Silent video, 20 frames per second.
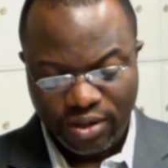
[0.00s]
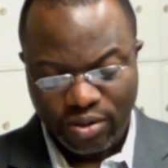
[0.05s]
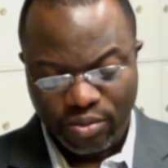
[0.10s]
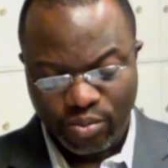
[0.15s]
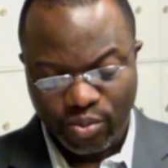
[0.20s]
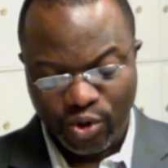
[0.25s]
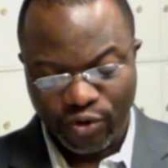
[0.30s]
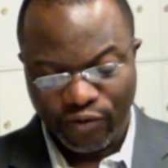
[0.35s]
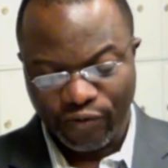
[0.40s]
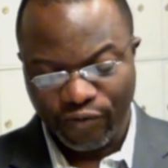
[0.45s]

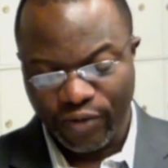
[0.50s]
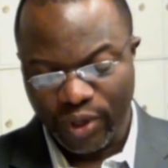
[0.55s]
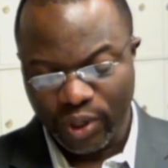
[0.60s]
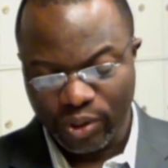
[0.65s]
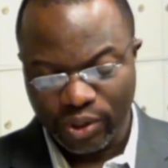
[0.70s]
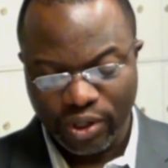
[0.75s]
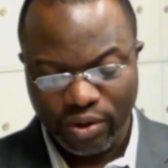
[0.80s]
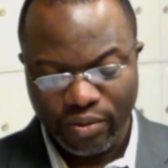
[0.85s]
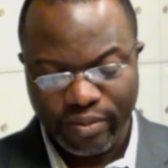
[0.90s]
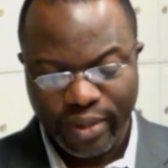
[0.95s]

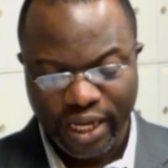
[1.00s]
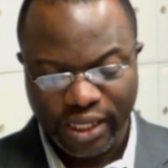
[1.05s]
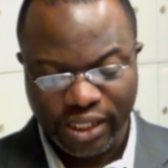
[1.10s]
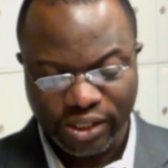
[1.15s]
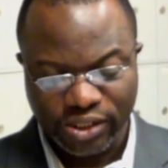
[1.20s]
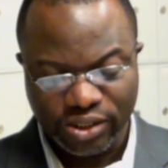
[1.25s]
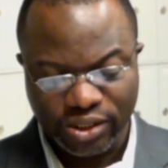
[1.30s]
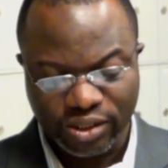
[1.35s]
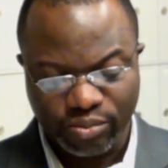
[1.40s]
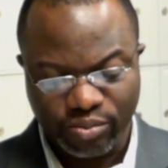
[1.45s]
Portfolio
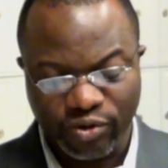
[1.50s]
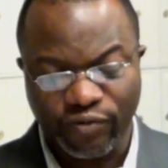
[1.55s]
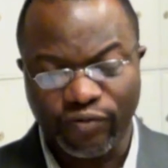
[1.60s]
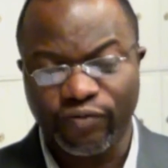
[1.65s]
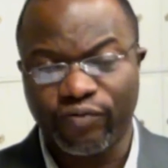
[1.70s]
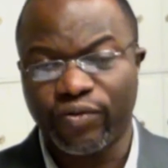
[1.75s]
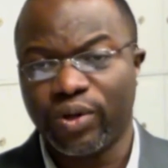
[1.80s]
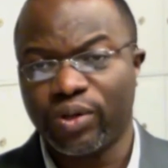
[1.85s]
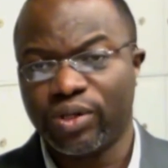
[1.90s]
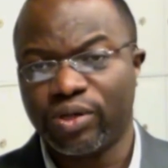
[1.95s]
manager,
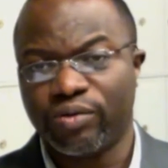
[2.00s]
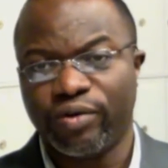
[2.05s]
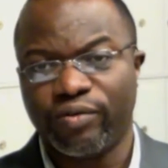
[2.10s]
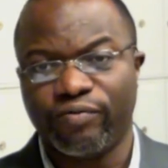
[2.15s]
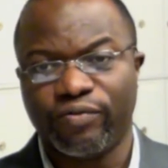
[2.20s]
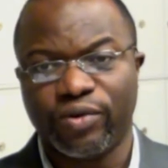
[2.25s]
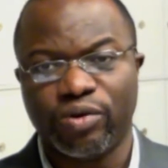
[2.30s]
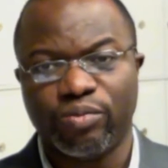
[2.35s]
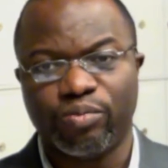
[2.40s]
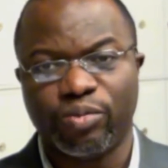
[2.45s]
portfolio
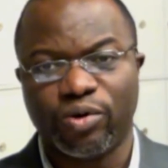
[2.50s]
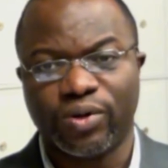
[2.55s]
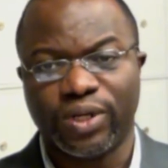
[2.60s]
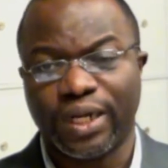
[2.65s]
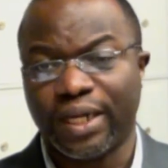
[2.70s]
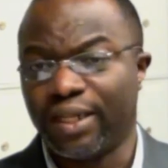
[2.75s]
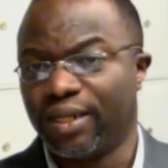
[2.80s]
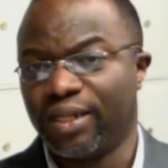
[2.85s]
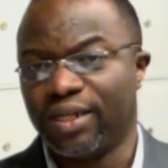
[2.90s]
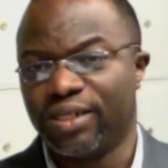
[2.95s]
review board,
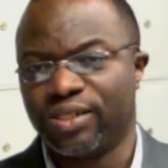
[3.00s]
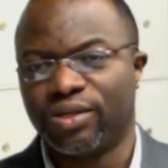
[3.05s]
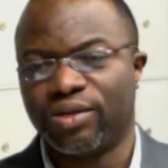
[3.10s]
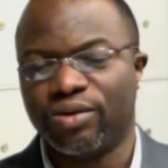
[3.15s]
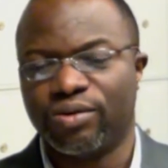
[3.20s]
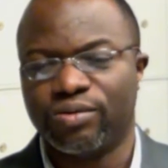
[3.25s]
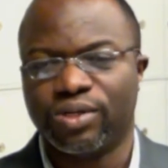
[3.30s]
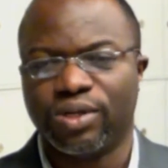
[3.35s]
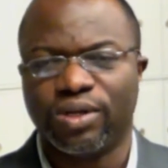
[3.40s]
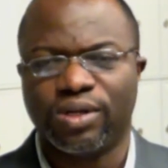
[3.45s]
and the list
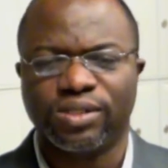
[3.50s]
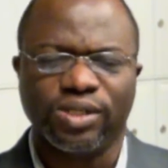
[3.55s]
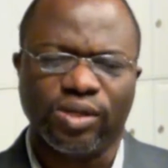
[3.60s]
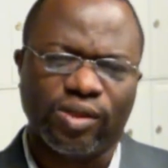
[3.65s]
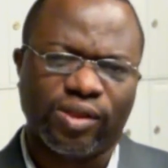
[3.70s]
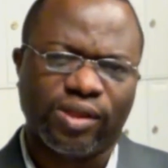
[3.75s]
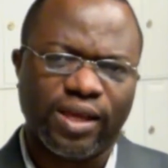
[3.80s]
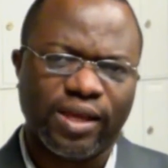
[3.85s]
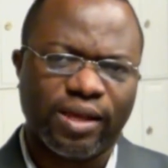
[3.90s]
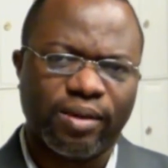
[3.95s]
goes on.
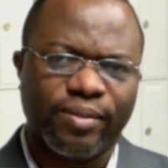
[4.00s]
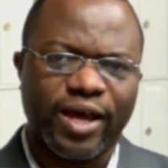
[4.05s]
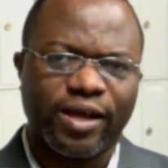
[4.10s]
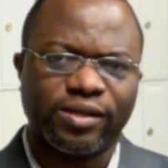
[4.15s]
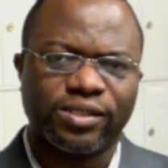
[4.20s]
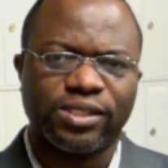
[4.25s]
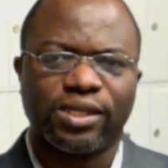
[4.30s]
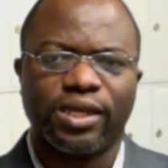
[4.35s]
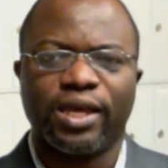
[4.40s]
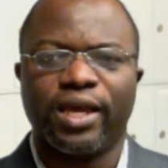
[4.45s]
Just think
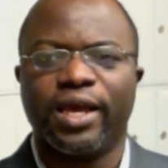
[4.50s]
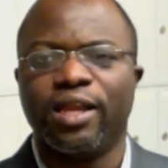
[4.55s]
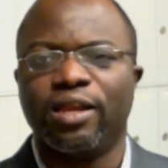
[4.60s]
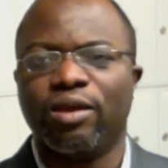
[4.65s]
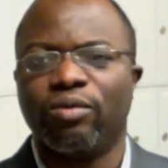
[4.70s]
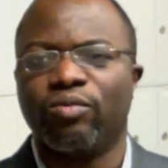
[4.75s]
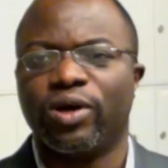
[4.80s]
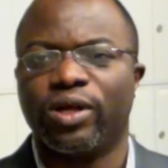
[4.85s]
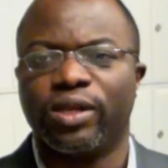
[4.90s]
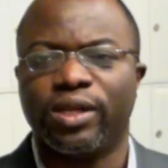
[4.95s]
about it.
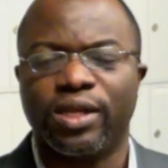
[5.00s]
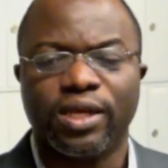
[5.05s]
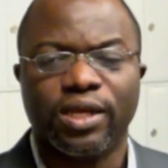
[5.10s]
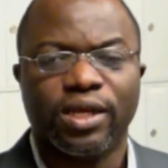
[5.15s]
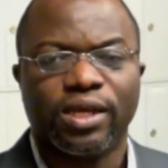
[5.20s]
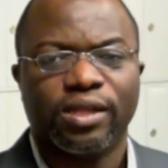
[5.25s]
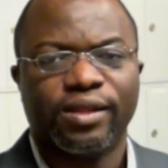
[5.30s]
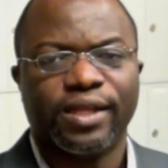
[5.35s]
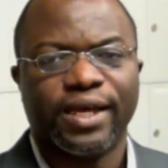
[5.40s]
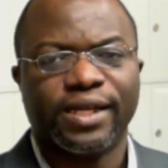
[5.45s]
Anyone
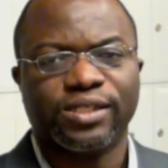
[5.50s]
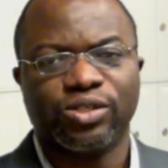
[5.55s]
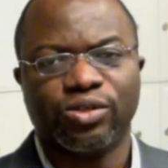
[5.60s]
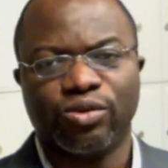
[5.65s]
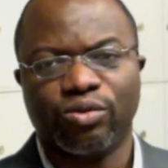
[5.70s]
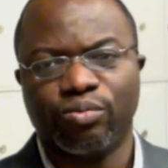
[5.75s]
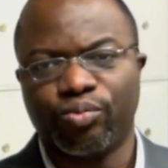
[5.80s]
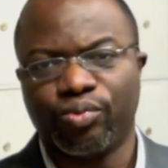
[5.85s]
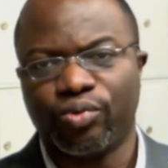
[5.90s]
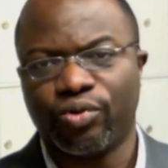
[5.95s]
that your
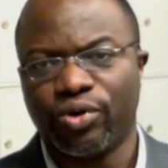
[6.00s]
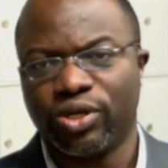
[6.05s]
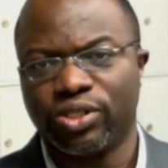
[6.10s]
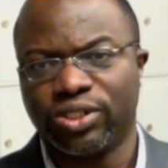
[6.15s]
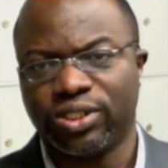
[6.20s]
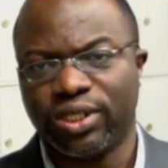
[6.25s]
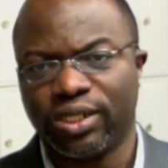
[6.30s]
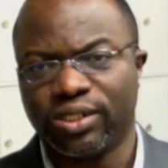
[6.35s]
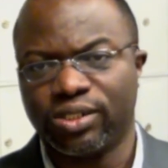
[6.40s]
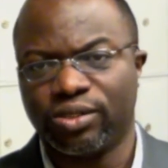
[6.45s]

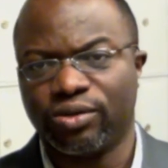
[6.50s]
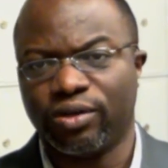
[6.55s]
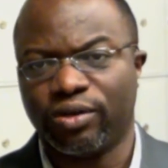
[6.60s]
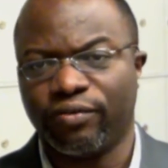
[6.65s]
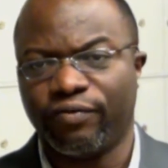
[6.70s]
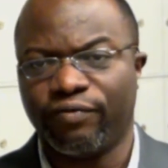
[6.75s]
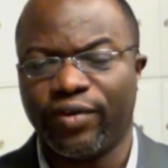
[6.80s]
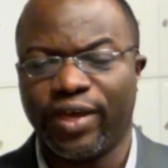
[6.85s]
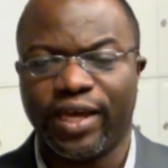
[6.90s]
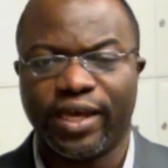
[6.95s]
project could
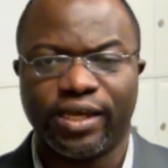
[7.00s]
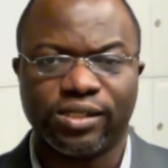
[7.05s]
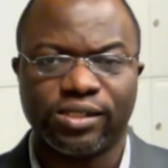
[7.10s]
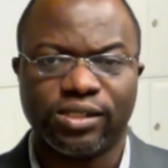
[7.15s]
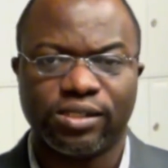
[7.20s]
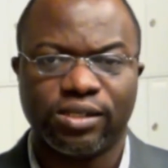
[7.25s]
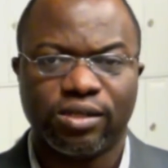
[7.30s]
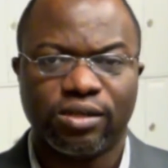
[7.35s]
affect.